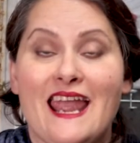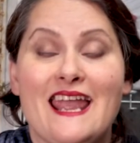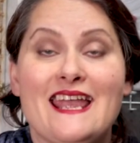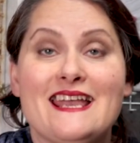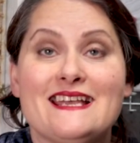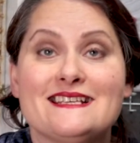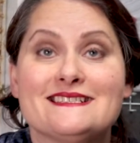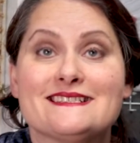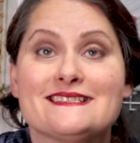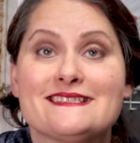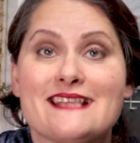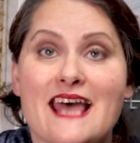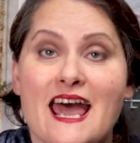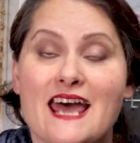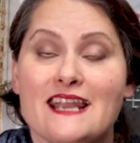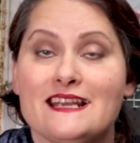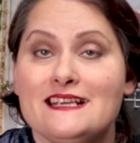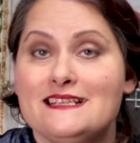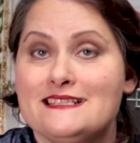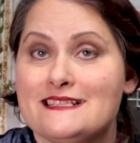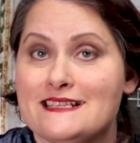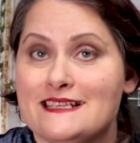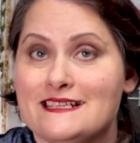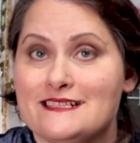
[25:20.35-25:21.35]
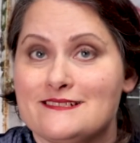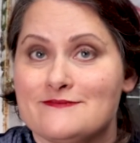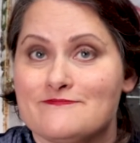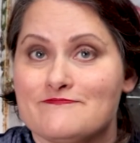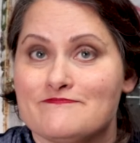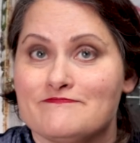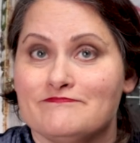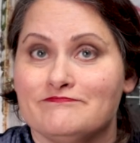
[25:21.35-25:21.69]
It's that easy.